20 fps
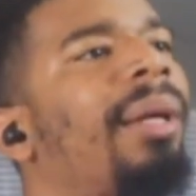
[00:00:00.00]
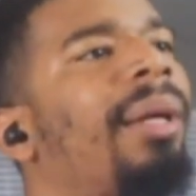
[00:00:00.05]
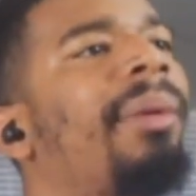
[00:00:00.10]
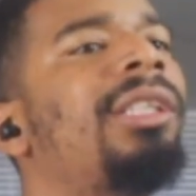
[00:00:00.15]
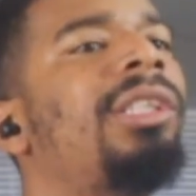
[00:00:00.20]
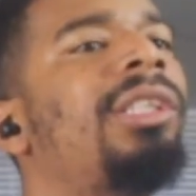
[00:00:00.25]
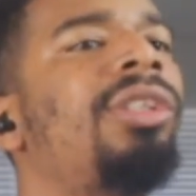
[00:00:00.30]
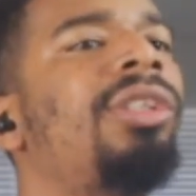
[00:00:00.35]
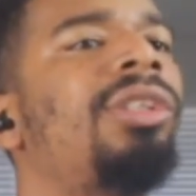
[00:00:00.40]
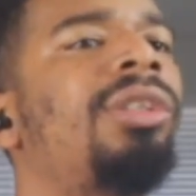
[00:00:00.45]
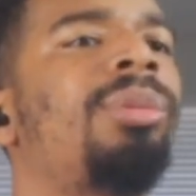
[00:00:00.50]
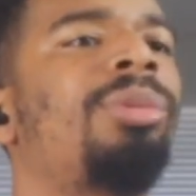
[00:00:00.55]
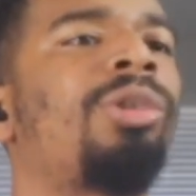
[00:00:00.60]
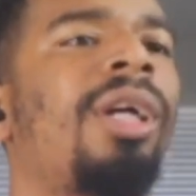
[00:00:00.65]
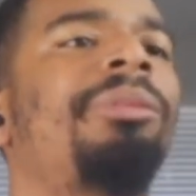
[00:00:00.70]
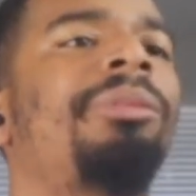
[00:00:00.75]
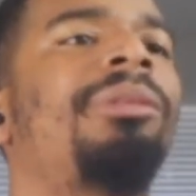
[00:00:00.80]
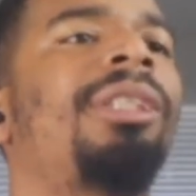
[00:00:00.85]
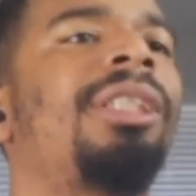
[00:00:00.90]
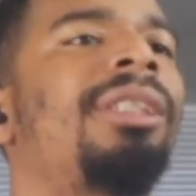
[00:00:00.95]
Make sure you
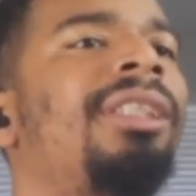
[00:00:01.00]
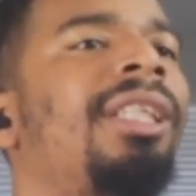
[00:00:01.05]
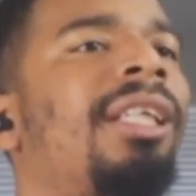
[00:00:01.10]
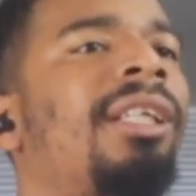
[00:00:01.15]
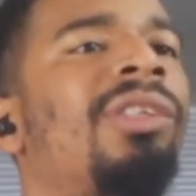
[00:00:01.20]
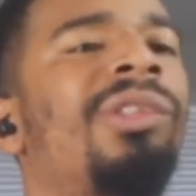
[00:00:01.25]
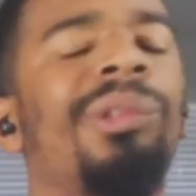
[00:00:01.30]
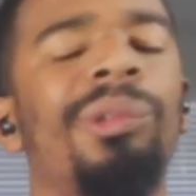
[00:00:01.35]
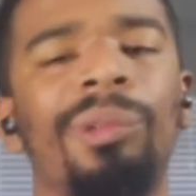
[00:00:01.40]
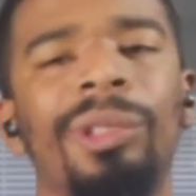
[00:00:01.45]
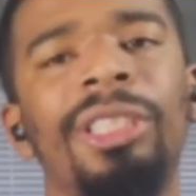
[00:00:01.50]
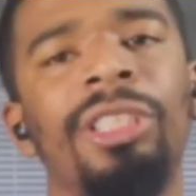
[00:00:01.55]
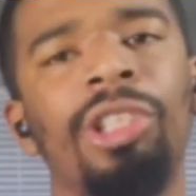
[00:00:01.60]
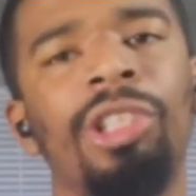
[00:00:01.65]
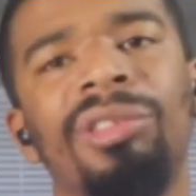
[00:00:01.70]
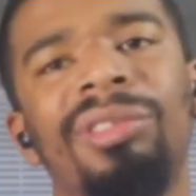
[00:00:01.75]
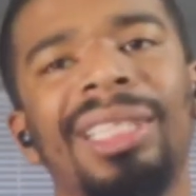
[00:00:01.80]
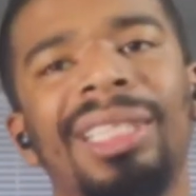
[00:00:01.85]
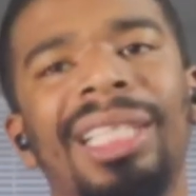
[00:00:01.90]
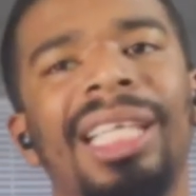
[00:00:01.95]
subscribe to the channel, ring
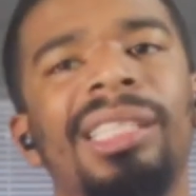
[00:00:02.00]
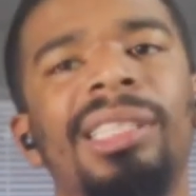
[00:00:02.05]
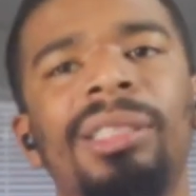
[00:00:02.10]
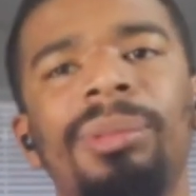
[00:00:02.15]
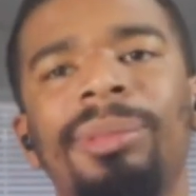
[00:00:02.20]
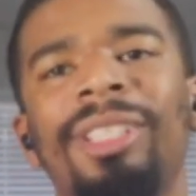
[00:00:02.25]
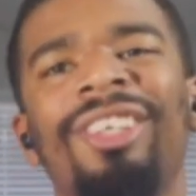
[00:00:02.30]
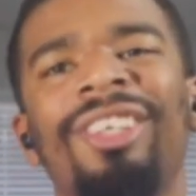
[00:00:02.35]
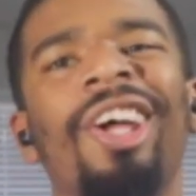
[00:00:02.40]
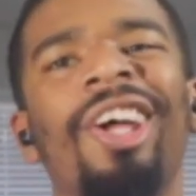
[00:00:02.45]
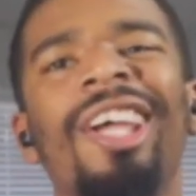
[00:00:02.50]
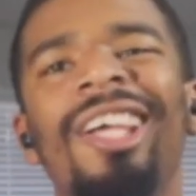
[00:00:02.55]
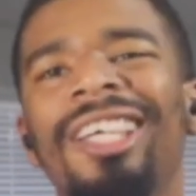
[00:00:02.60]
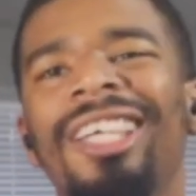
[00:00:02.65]
the notification bell,